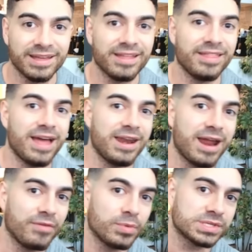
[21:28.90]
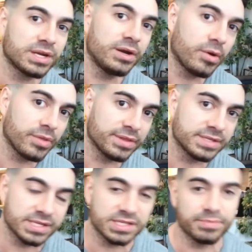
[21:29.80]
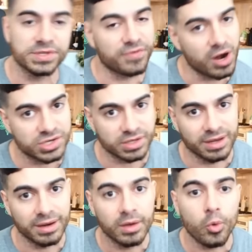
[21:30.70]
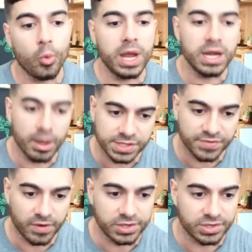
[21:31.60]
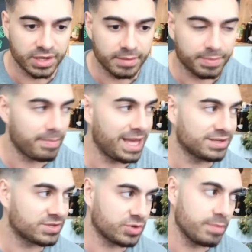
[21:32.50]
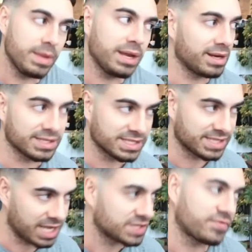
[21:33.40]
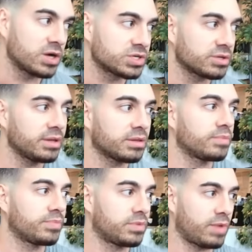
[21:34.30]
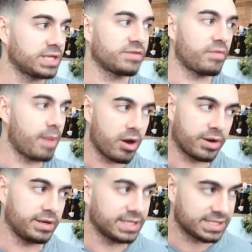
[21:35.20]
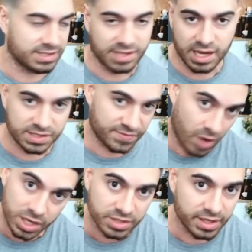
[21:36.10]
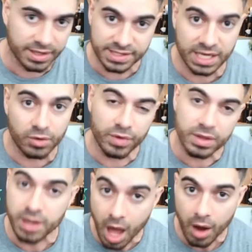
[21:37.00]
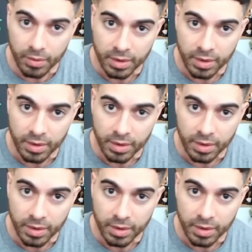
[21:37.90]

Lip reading: then everyone's going to know that the system is fraudulent. We know it's fraudulent, but mainstream media doesn't say it's fraudulent. The rest of America doesn't say it's fraudulent because they don't really know.